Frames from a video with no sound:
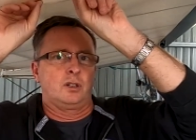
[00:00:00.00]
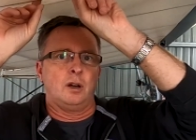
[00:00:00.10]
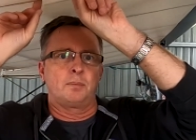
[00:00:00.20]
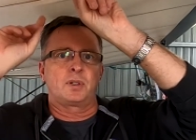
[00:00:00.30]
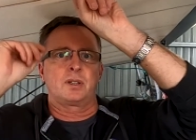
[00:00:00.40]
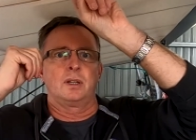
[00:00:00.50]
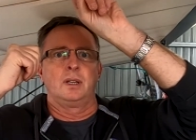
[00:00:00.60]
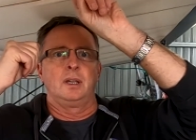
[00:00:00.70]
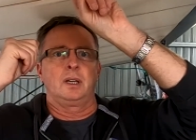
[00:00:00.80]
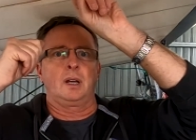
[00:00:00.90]
Tops,
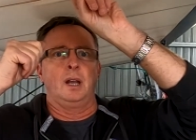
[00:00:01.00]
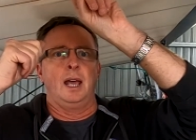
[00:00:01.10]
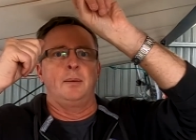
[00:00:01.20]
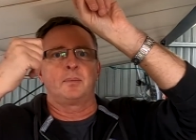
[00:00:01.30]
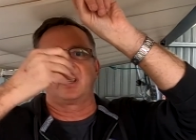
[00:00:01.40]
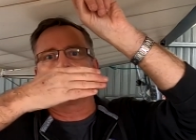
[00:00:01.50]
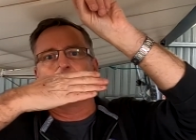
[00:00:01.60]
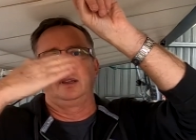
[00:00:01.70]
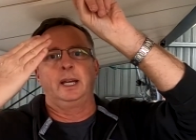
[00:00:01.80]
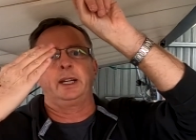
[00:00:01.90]
clamps,
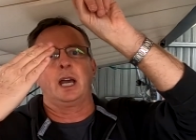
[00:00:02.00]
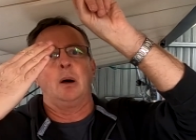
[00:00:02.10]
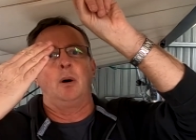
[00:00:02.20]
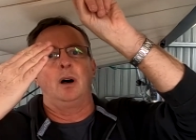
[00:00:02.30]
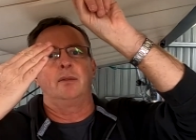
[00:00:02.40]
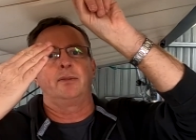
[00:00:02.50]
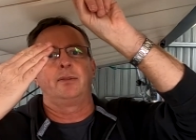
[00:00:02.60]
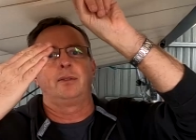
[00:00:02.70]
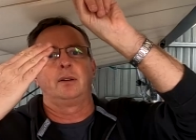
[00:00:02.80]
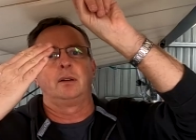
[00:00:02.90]
let it go off,
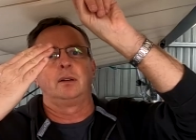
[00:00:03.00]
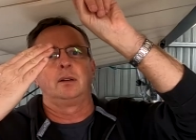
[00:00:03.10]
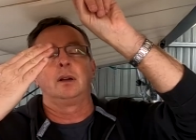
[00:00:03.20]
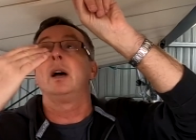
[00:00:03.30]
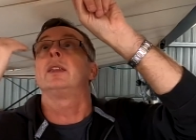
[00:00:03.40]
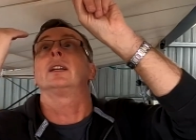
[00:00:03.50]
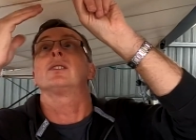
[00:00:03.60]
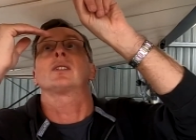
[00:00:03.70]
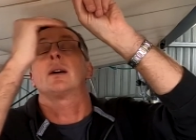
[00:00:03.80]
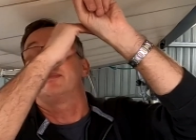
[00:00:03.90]
and
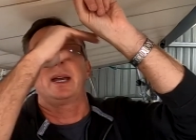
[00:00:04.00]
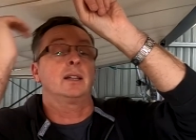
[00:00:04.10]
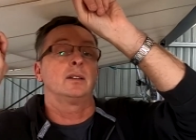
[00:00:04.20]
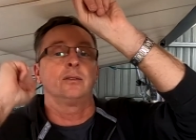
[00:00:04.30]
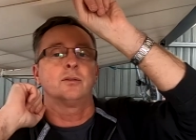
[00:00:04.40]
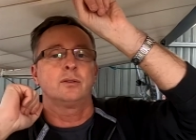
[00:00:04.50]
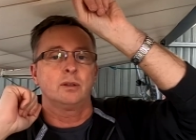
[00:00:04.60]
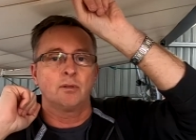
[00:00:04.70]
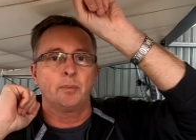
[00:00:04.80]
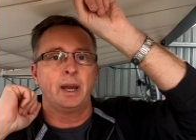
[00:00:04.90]
then just come back and
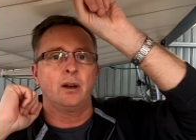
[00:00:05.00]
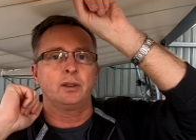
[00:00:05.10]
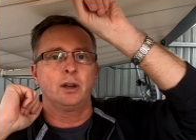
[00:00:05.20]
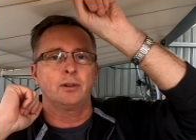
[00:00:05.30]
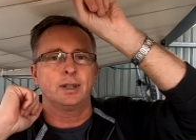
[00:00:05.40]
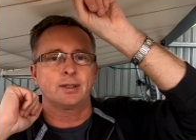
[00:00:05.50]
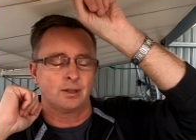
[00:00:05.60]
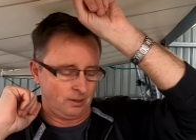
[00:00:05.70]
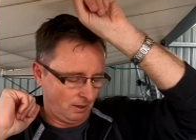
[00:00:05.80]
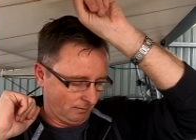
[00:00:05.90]
do the repair on the
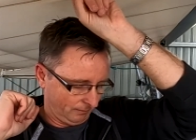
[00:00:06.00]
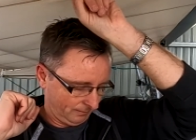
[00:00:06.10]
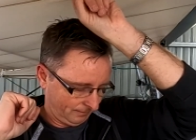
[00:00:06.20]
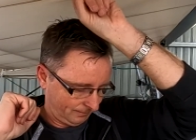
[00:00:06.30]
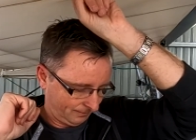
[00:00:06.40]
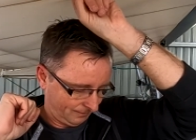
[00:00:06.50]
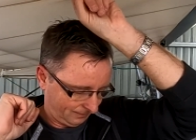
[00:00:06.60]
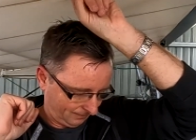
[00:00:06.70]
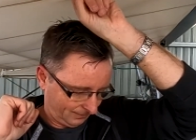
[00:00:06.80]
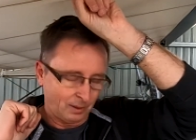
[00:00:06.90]
Oratex itself.
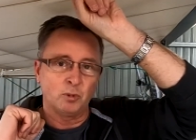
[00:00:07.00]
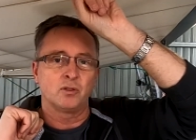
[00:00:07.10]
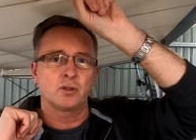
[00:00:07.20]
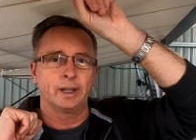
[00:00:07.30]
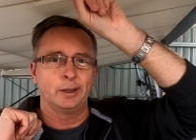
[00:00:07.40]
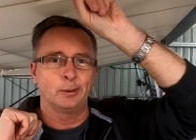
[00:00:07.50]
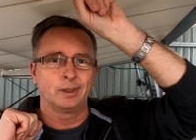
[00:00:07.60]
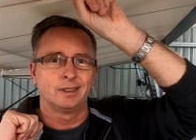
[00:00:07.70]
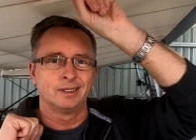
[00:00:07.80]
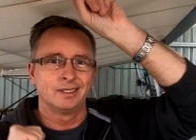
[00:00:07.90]
Move straight into it.